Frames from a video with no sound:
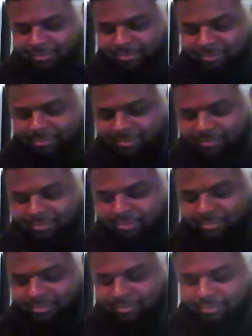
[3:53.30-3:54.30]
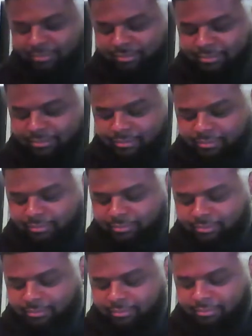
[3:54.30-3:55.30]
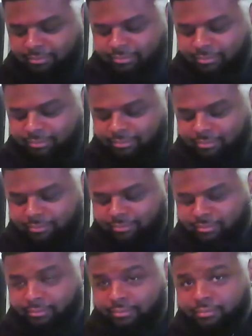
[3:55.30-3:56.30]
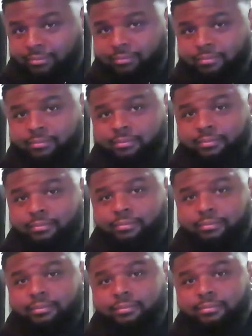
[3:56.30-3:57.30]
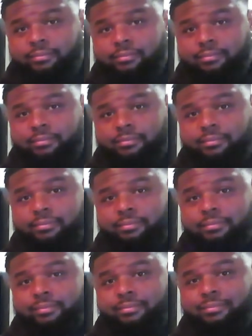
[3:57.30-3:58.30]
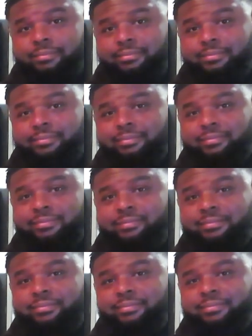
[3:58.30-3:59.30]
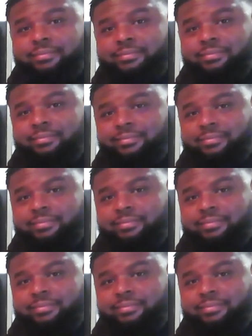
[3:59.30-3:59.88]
No words are spoken by the person on screen.